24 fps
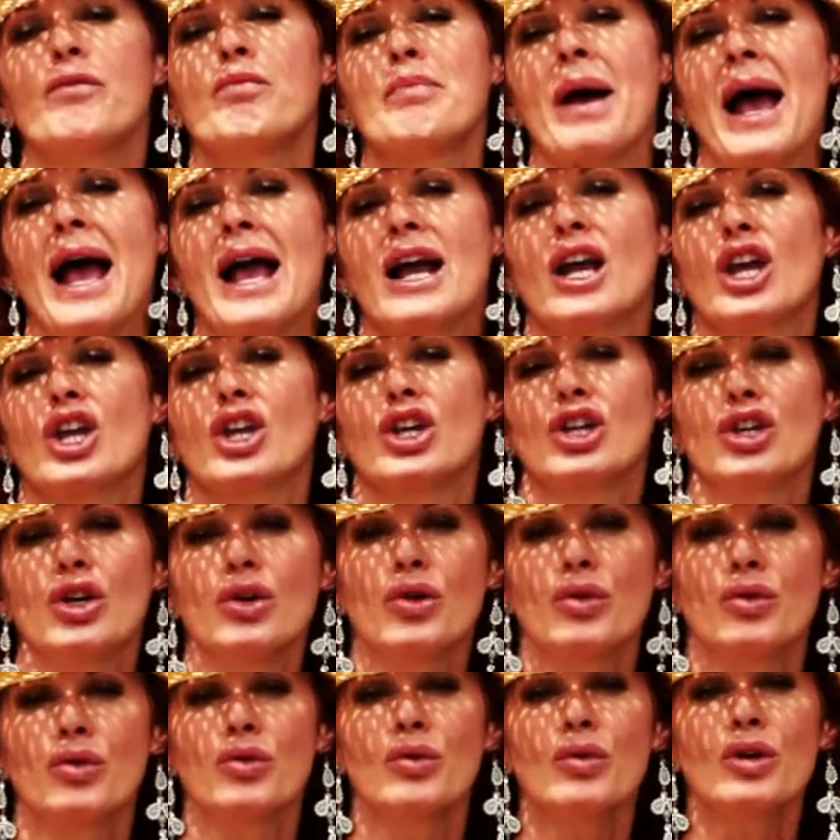back
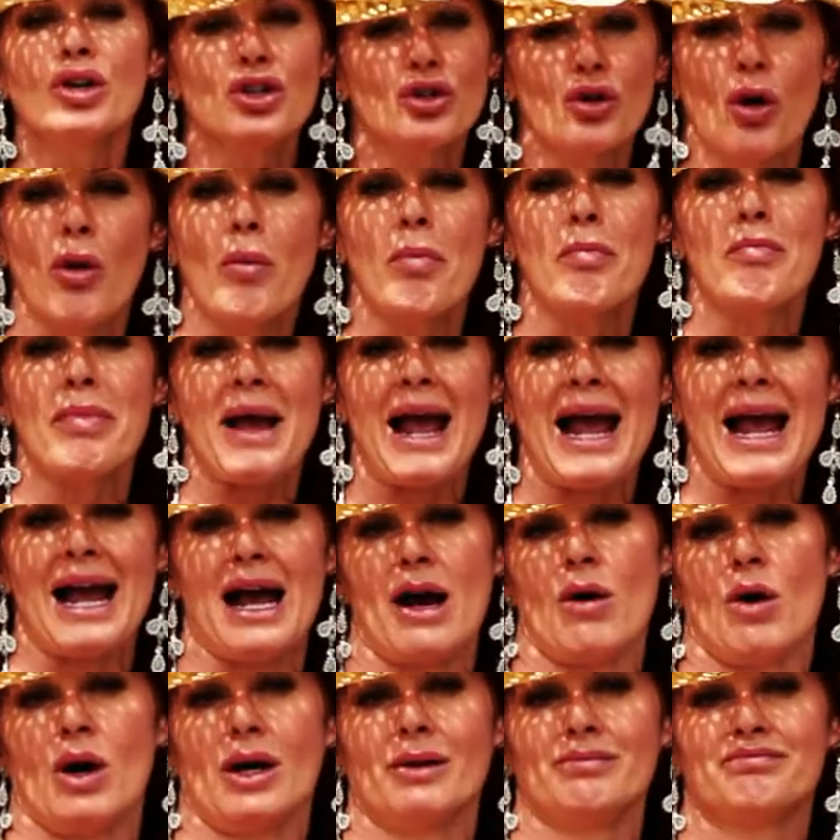you your
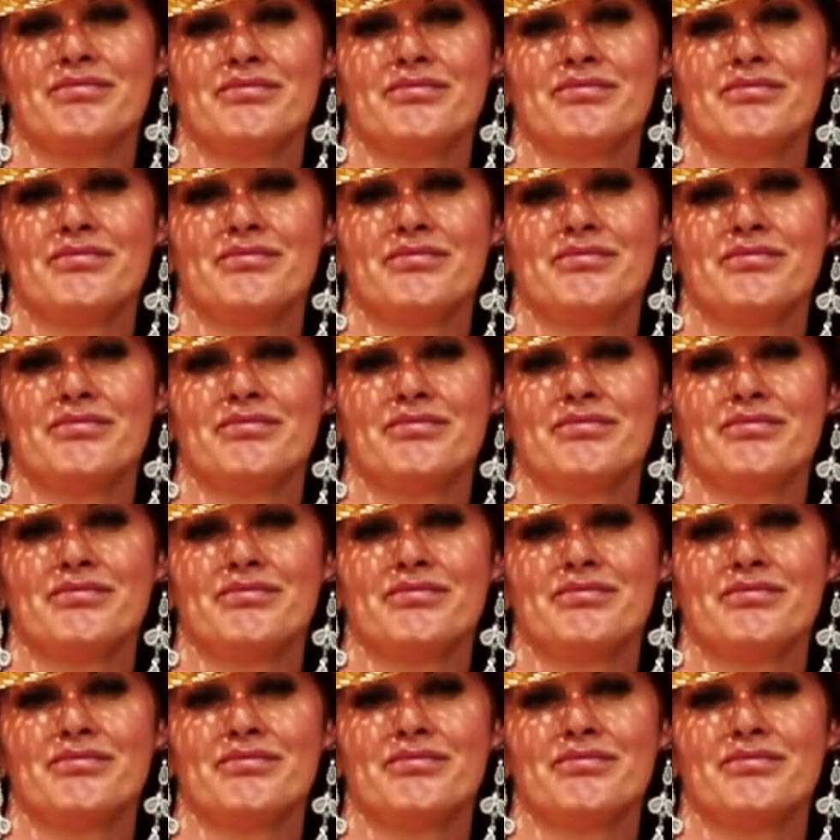power.